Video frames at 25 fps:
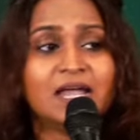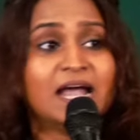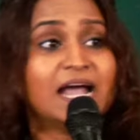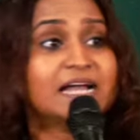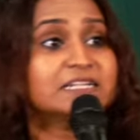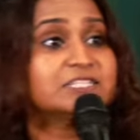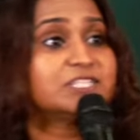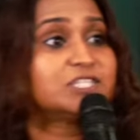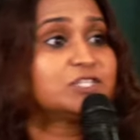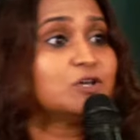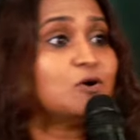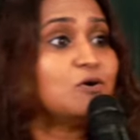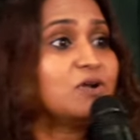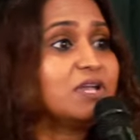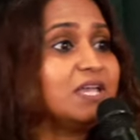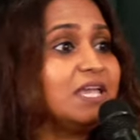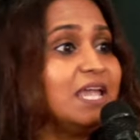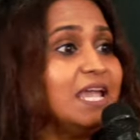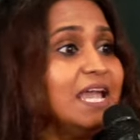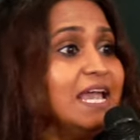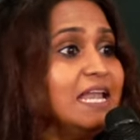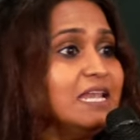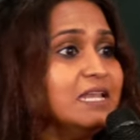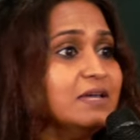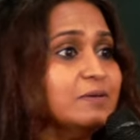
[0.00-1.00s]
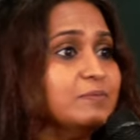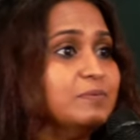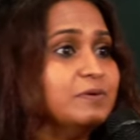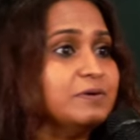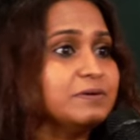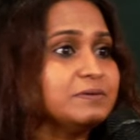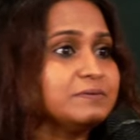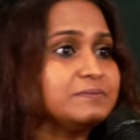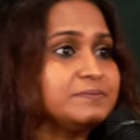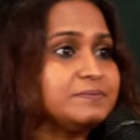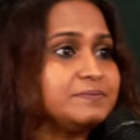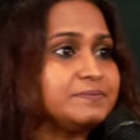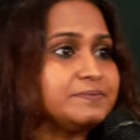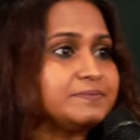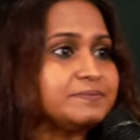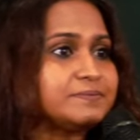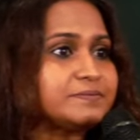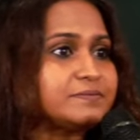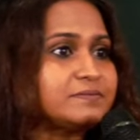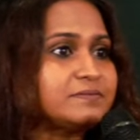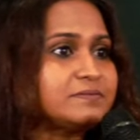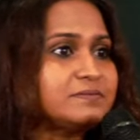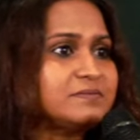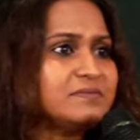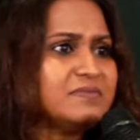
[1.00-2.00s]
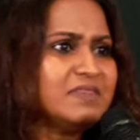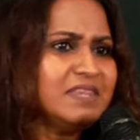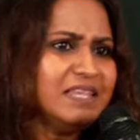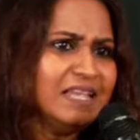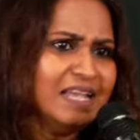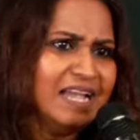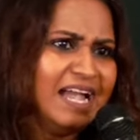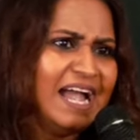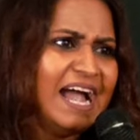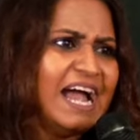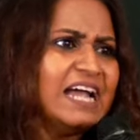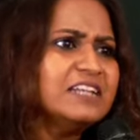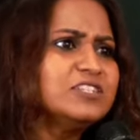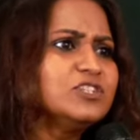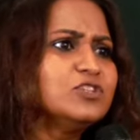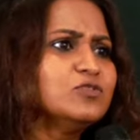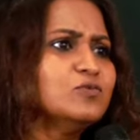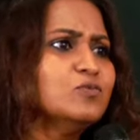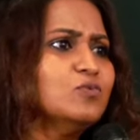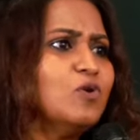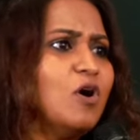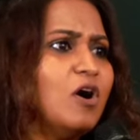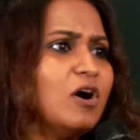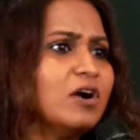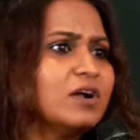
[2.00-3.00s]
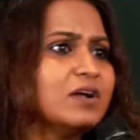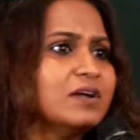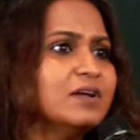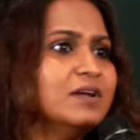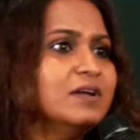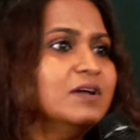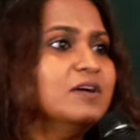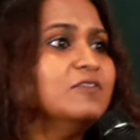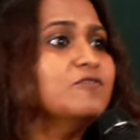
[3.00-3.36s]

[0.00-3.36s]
And so Caleb had to walk